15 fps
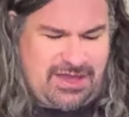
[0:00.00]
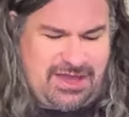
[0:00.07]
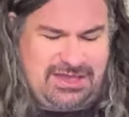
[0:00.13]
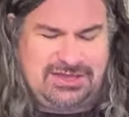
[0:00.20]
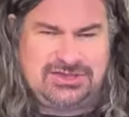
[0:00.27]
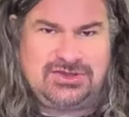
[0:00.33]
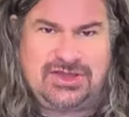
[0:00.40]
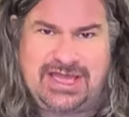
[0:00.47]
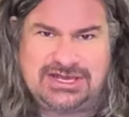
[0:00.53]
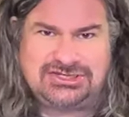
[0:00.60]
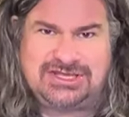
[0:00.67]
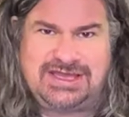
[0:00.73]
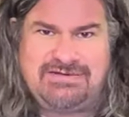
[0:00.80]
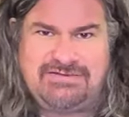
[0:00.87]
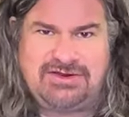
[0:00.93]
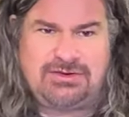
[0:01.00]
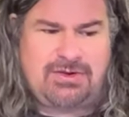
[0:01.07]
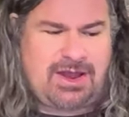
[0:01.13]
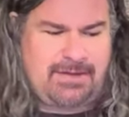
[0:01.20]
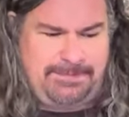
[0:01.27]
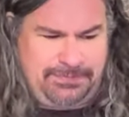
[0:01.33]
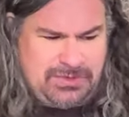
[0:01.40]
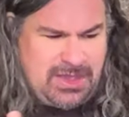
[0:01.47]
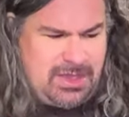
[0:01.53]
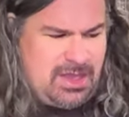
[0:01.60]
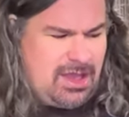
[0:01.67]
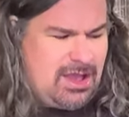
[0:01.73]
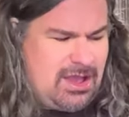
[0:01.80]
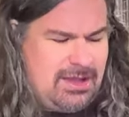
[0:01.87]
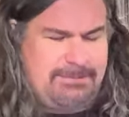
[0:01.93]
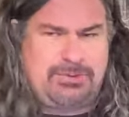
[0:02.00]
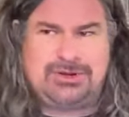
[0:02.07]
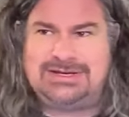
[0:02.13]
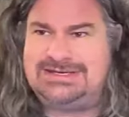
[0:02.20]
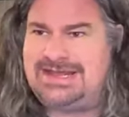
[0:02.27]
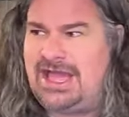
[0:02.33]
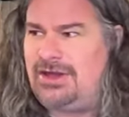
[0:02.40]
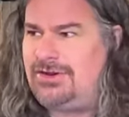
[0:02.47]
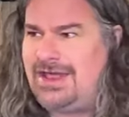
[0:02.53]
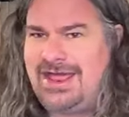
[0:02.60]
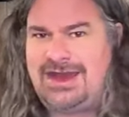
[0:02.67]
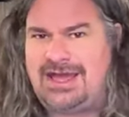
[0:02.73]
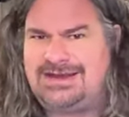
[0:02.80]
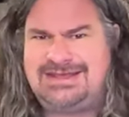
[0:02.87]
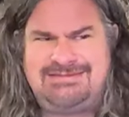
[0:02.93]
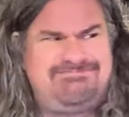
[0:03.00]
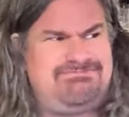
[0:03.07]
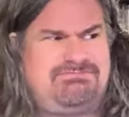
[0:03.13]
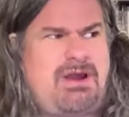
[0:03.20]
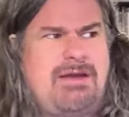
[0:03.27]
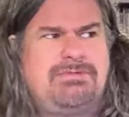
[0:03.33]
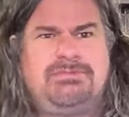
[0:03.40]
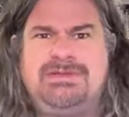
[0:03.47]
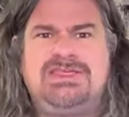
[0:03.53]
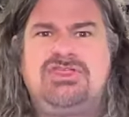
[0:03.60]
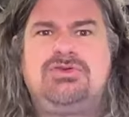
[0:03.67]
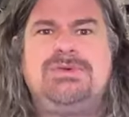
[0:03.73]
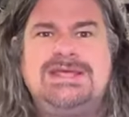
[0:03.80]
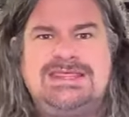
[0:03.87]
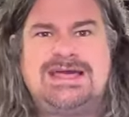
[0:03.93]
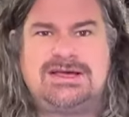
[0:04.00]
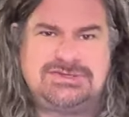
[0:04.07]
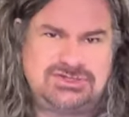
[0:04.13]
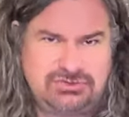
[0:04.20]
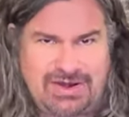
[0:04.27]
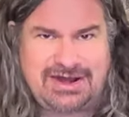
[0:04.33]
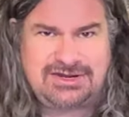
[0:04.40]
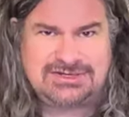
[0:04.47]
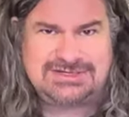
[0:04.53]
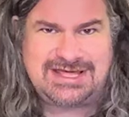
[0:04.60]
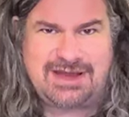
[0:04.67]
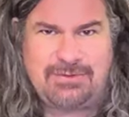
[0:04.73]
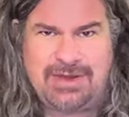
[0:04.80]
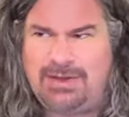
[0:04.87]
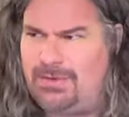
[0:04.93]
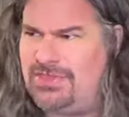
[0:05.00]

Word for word: Uh, you occasionally give it a rub, uh, put it down, and I did probably 3,000 records that way.